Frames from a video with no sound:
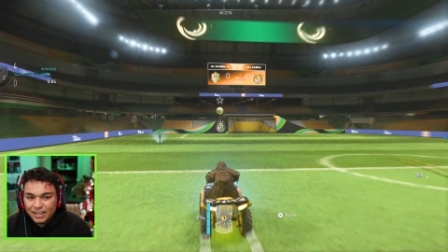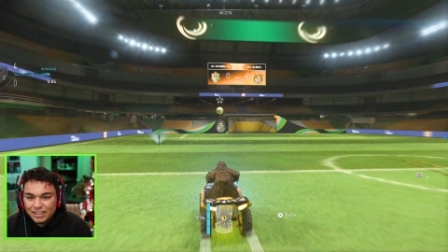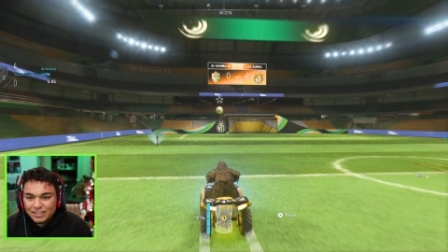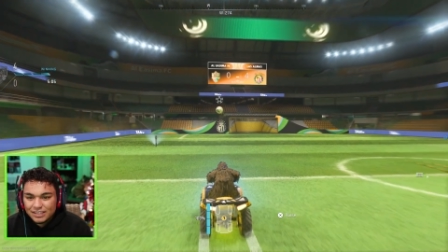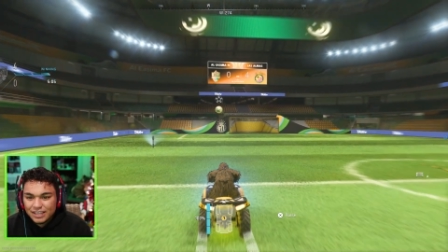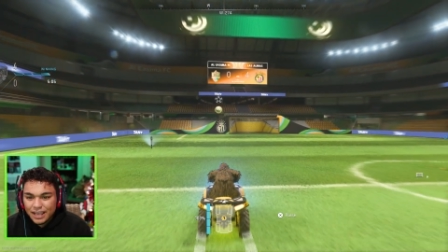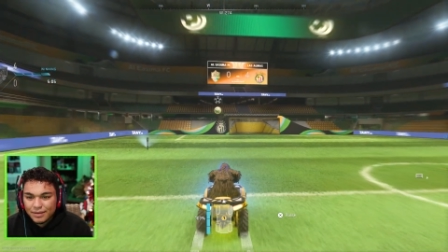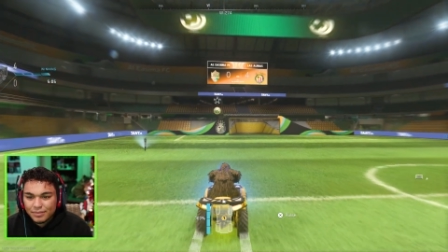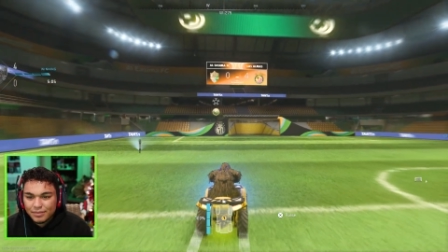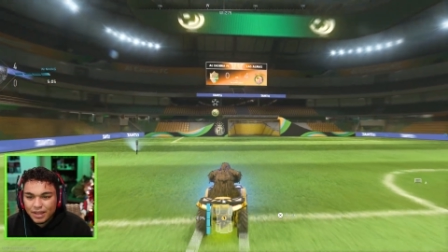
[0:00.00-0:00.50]

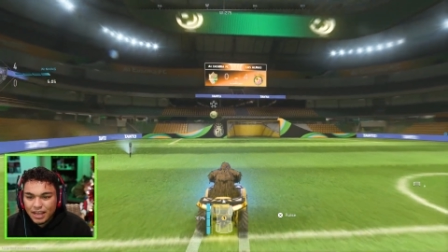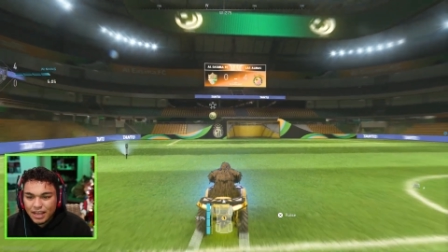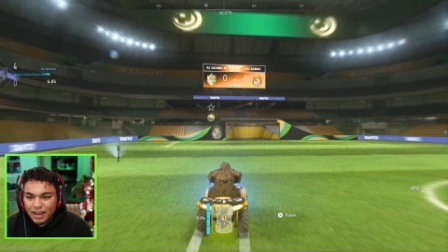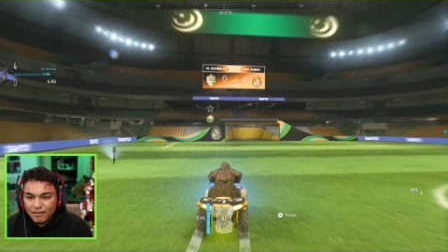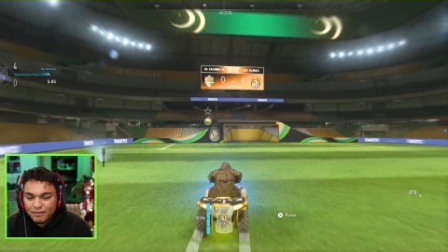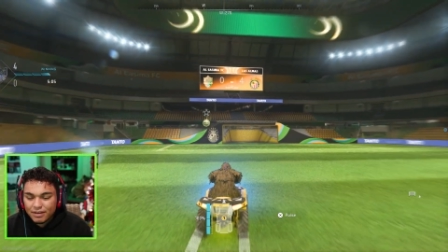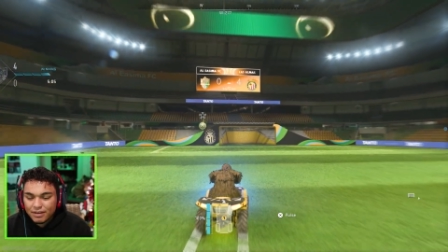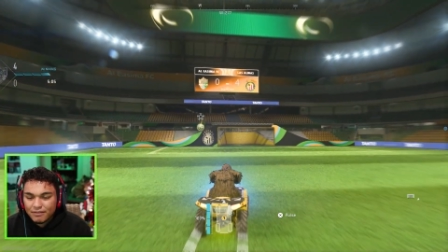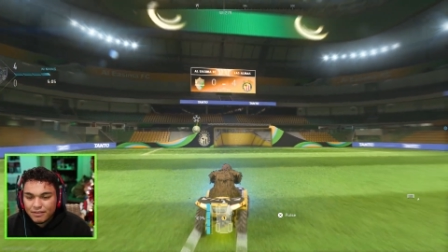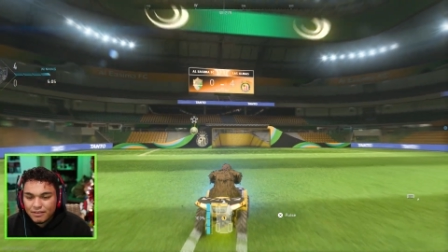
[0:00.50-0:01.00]
Damn, they
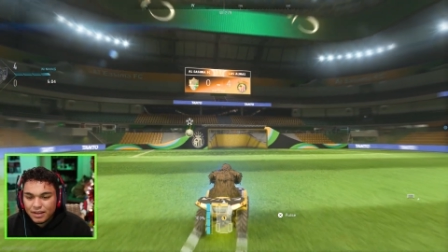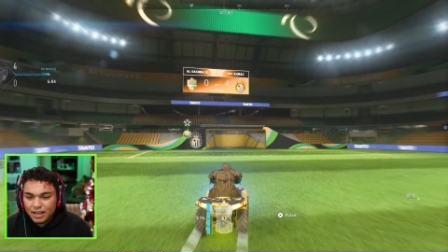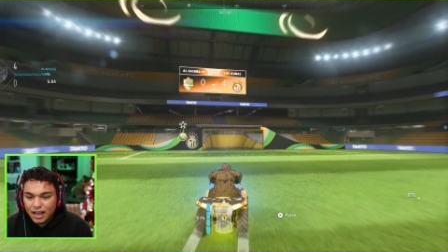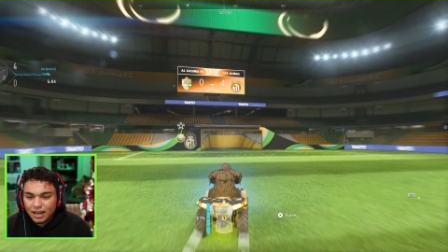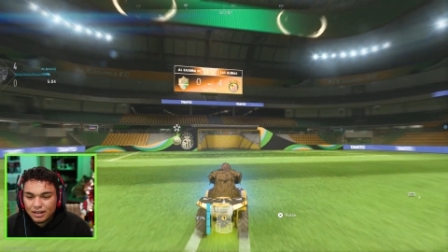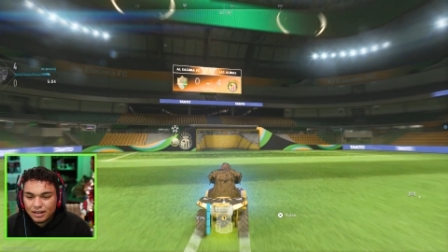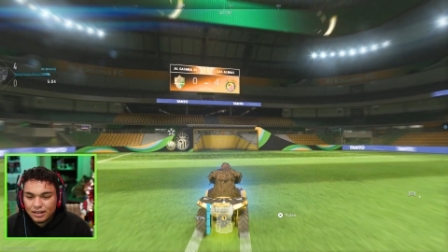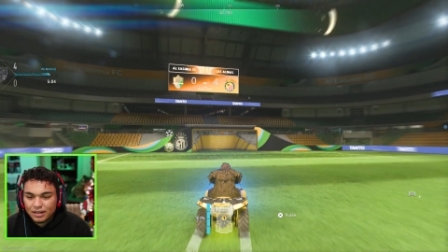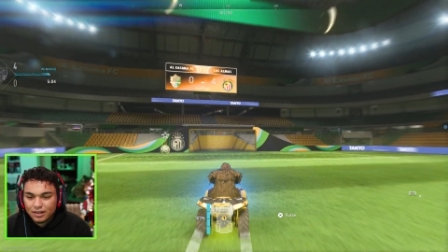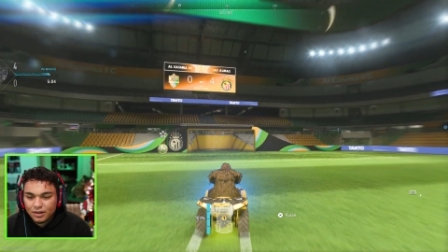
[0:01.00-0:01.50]
haven't even
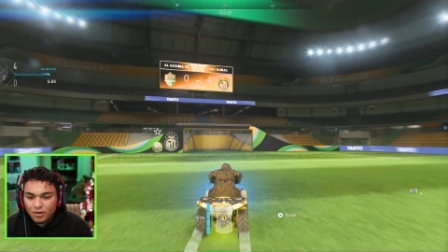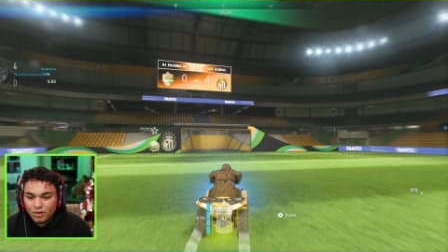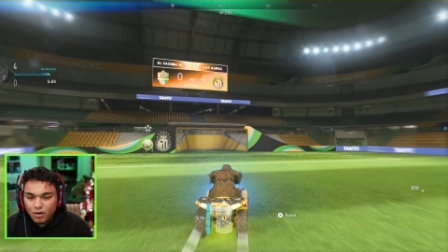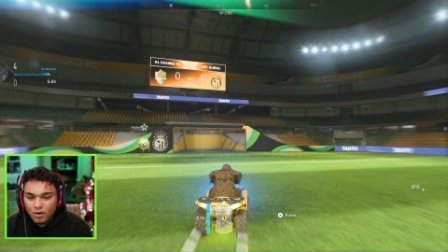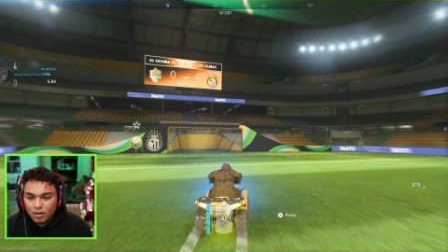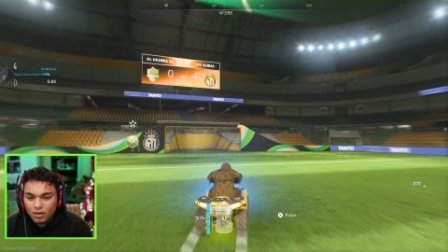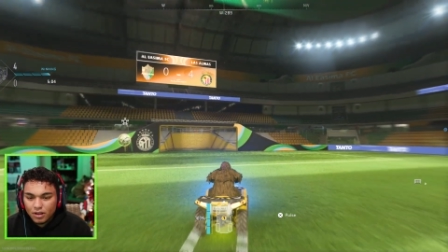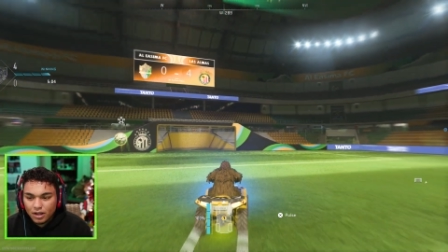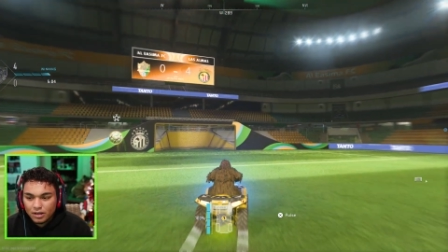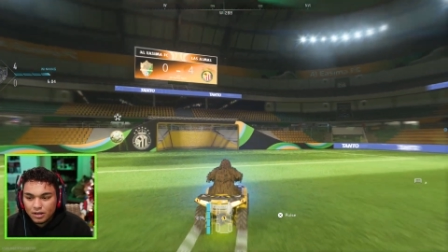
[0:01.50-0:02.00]
gotten a
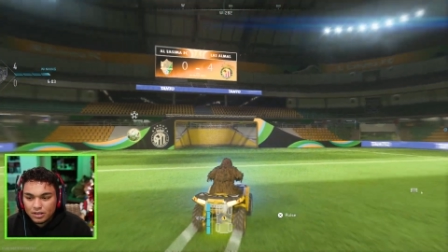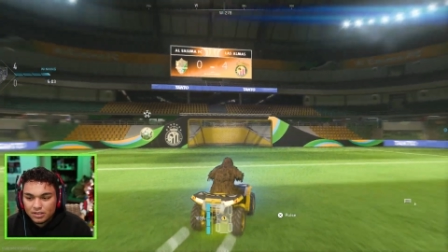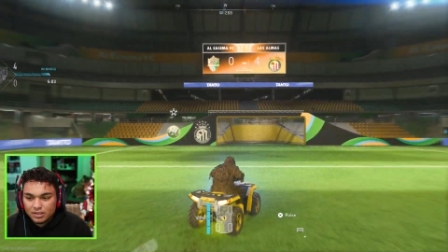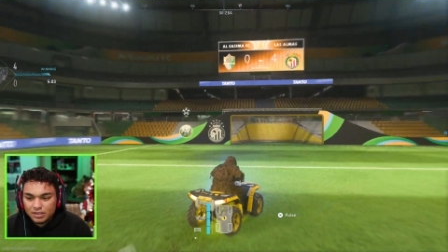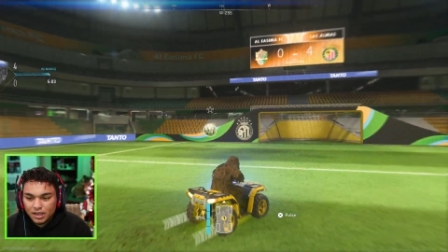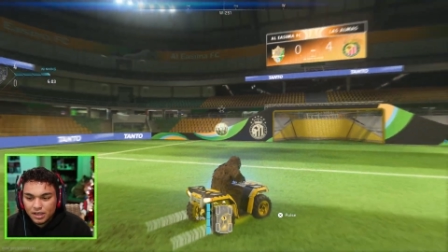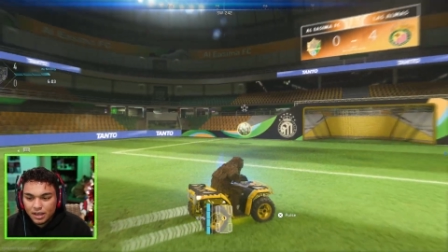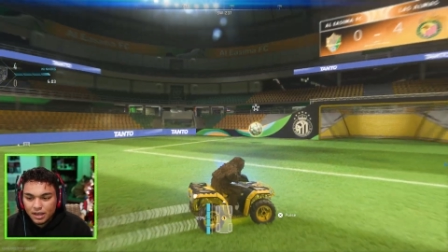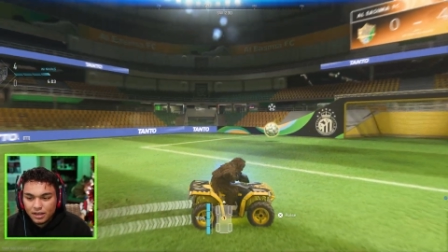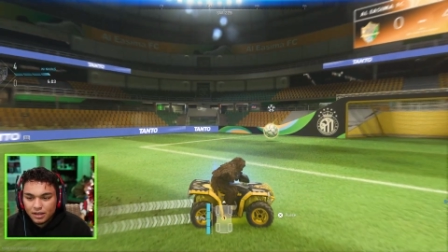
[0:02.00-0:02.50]
goal on us
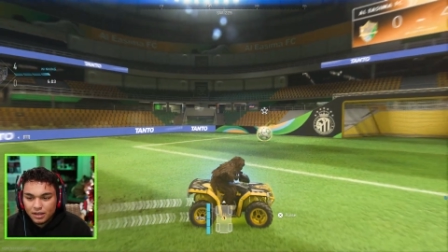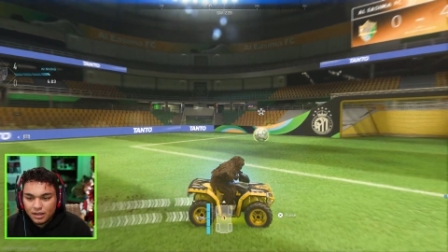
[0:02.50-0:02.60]
yet.